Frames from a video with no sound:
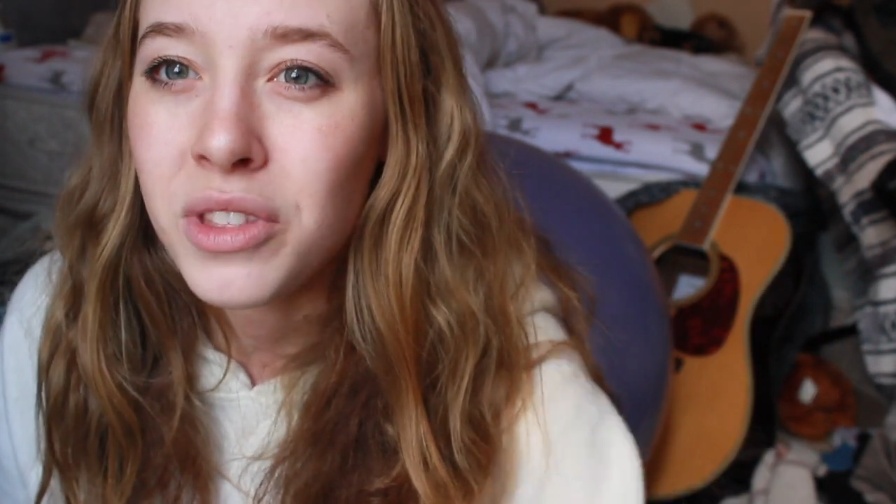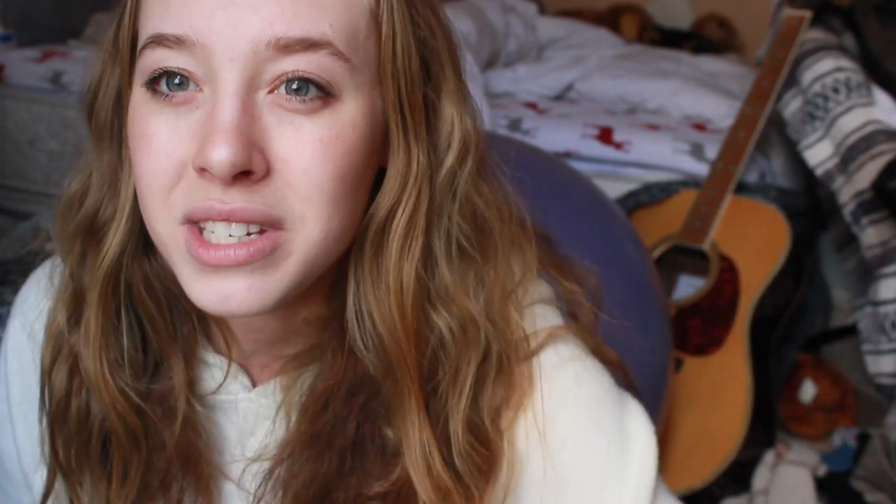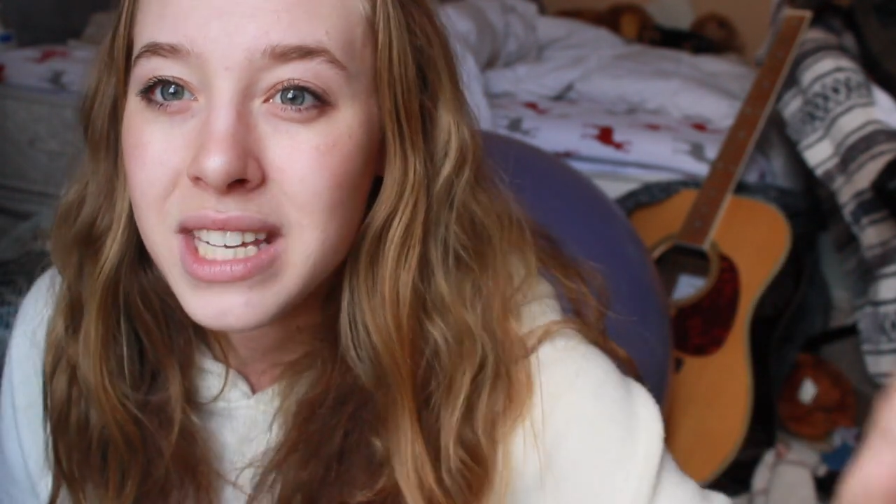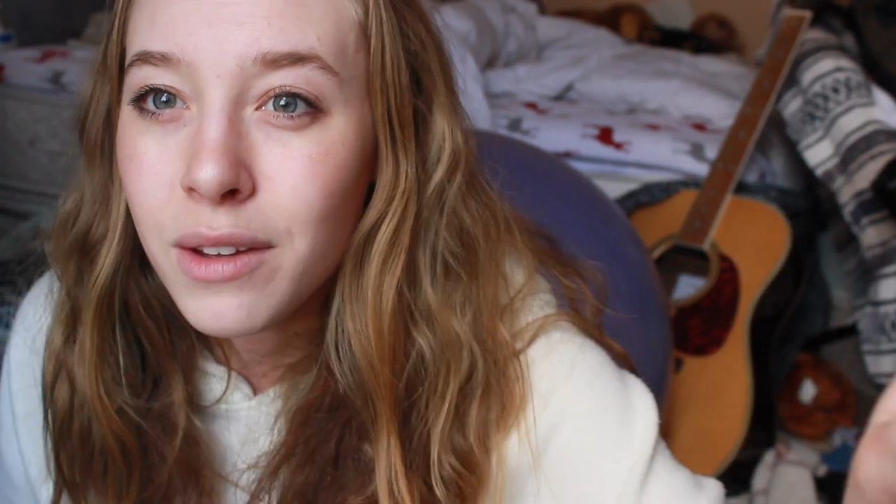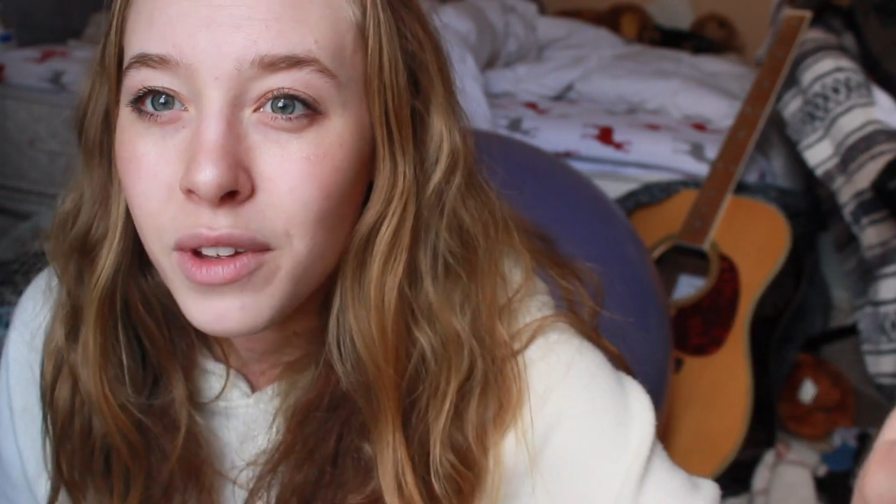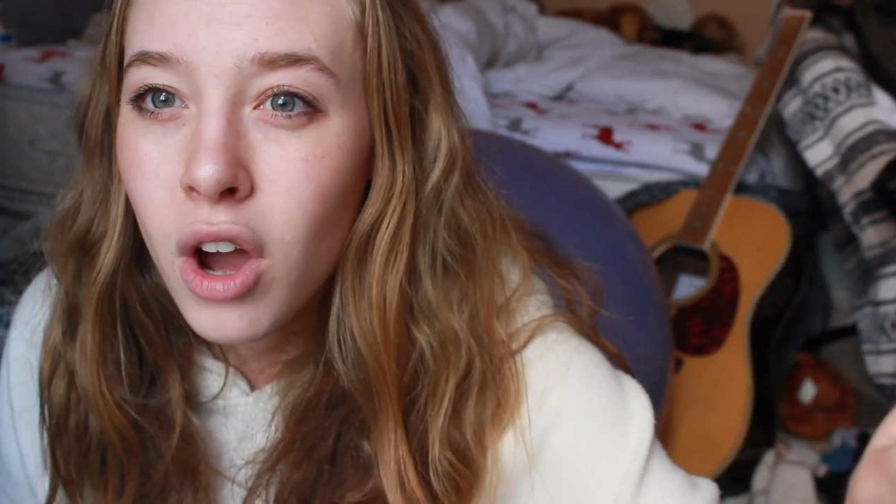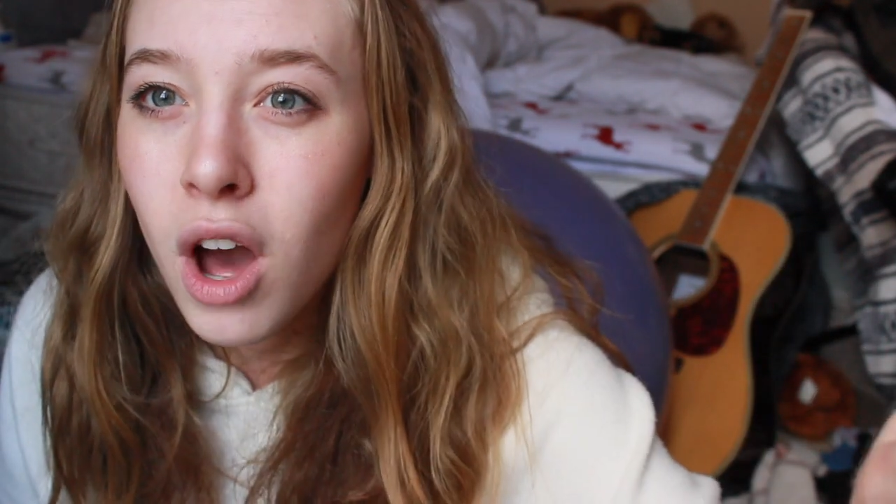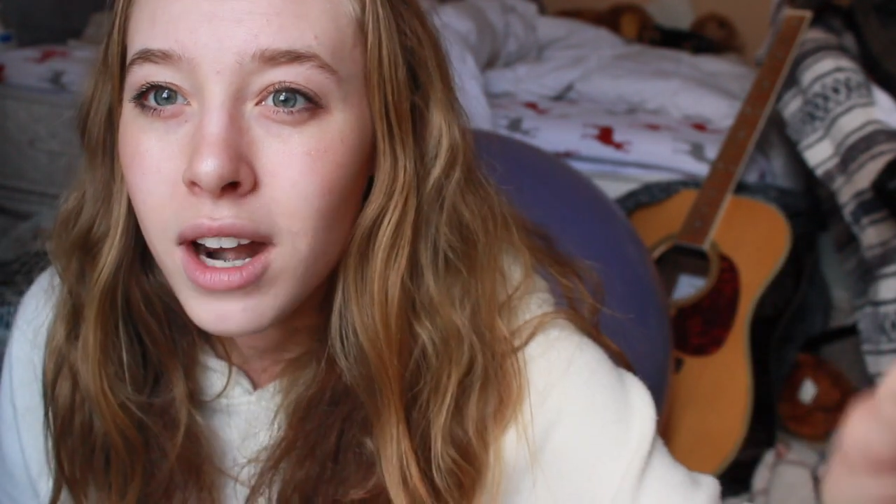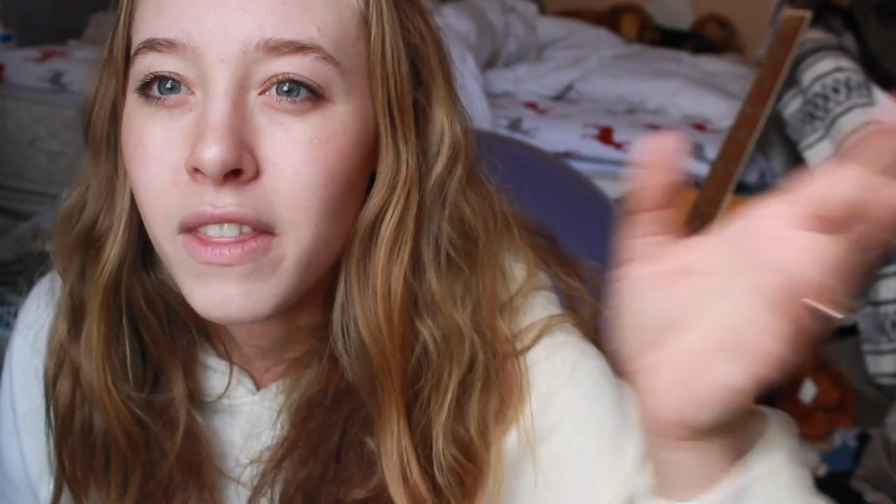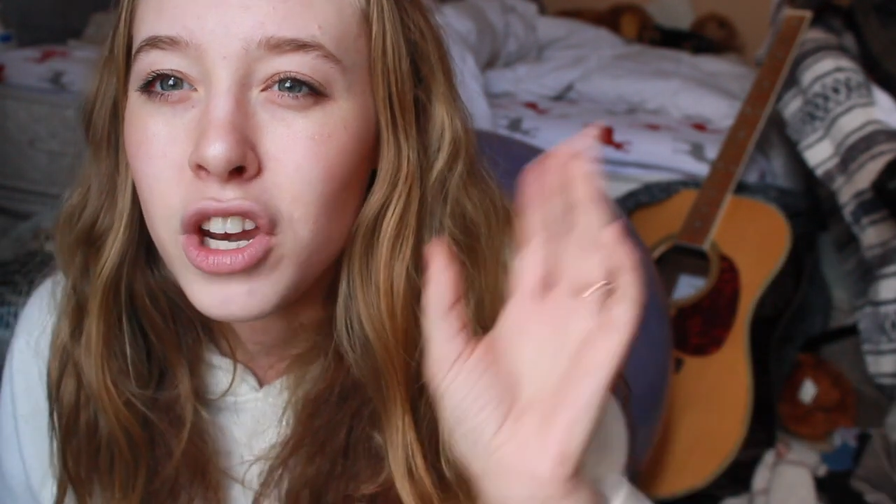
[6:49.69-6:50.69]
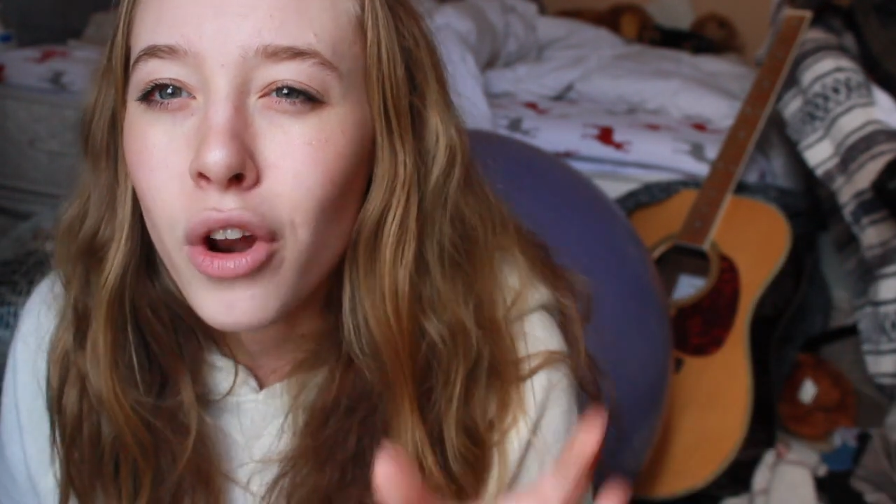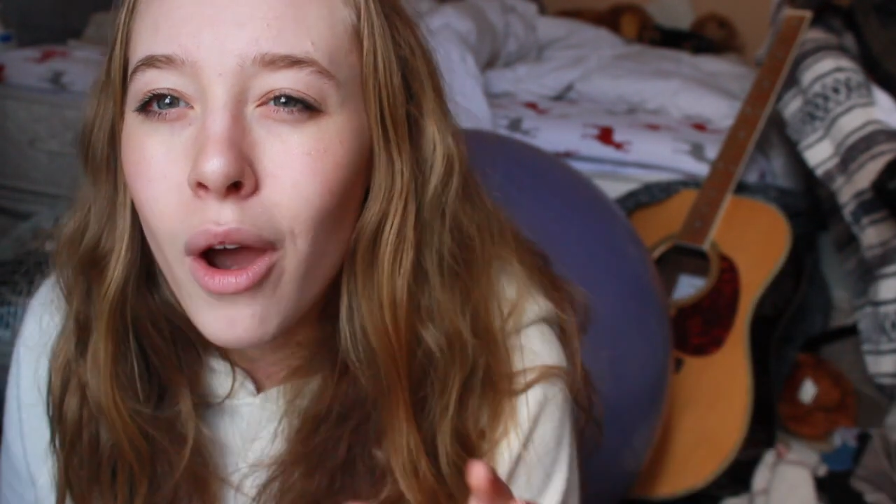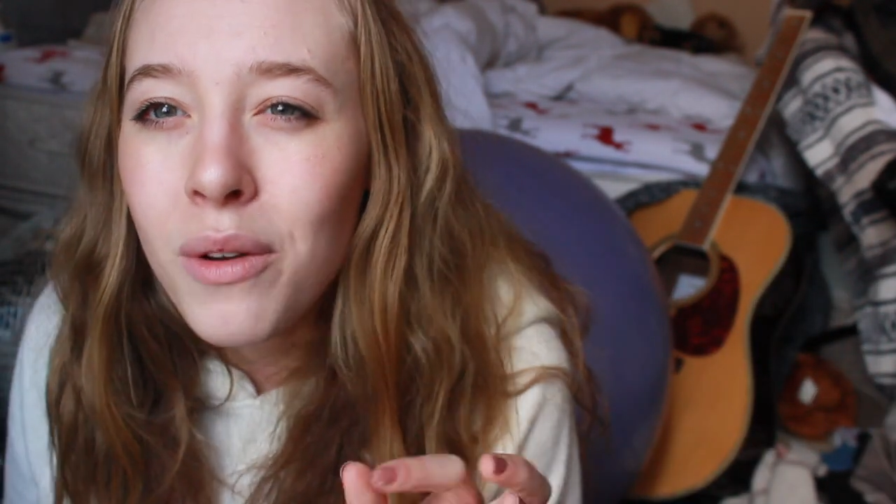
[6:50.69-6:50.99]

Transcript: with the TV on and then you know